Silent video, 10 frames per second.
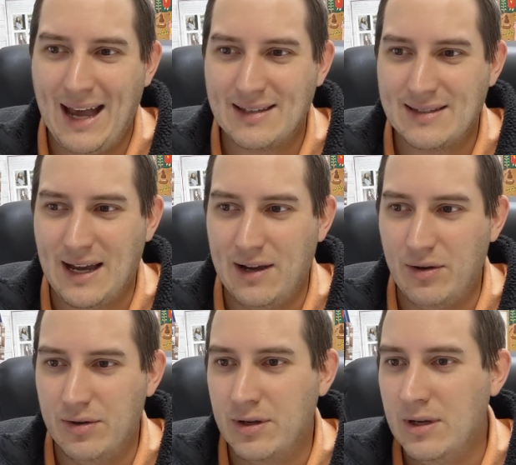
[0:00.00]

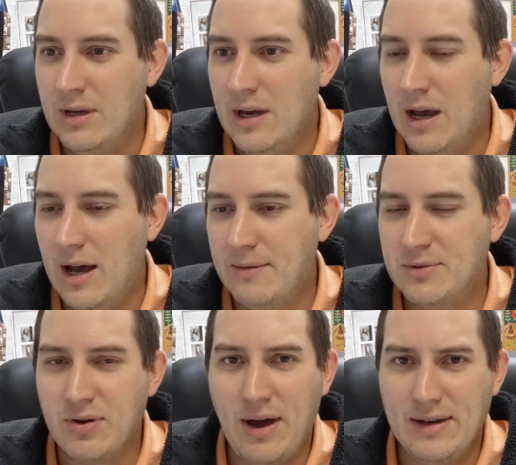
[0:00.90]
exiled.
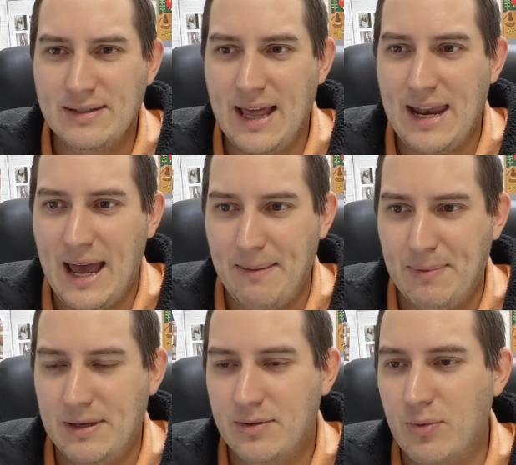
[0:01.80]
So how does that happen?